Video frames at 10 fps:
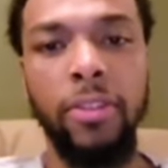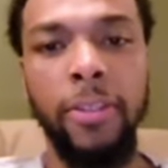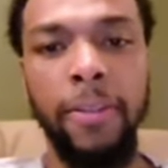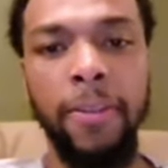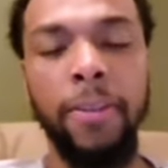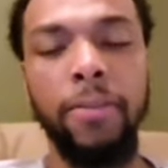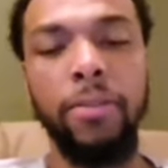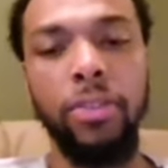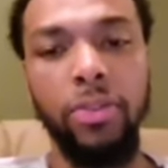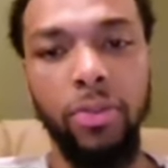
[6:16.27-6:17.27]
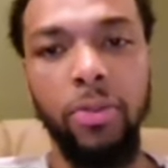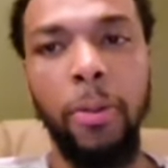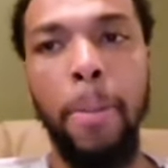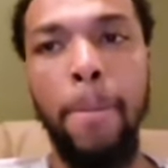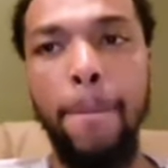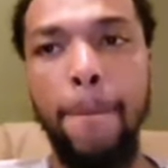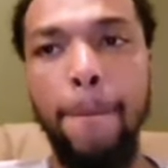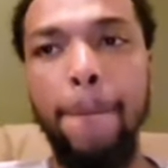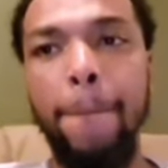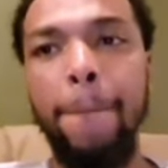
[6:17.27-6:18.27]
Um, you and your brother, you know, talked
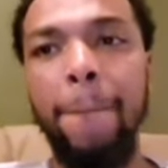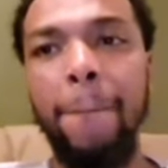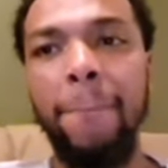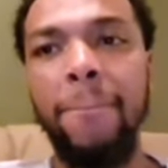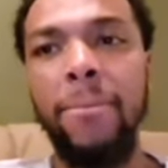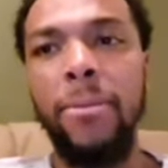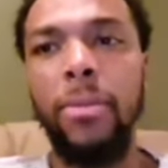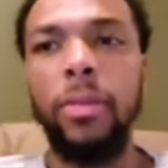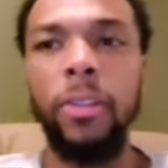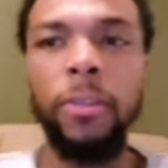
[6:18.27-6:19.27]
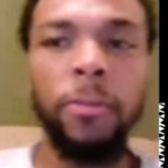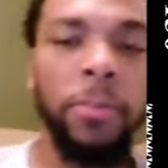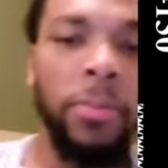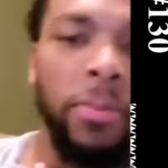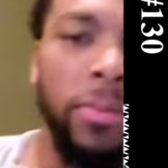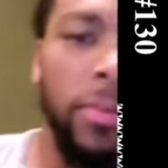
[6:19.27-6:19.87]
about that love and passion earlier on for